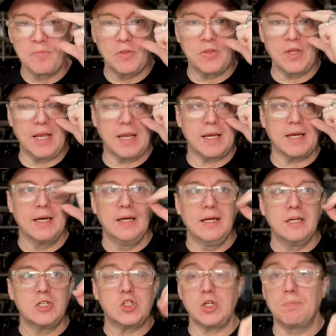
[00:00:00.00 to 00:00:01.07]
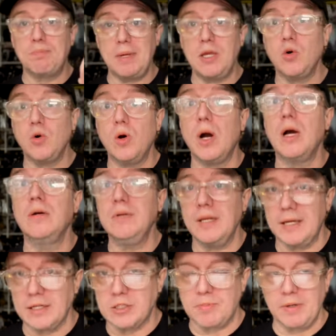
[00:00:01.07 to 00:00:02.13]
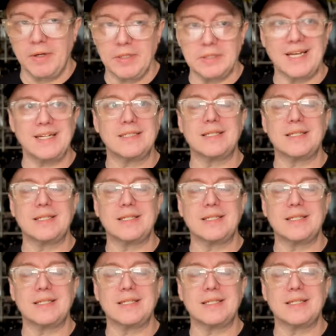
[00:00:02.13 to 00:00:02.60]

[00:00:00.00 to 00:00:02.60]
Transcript: think should be your only experience. And it's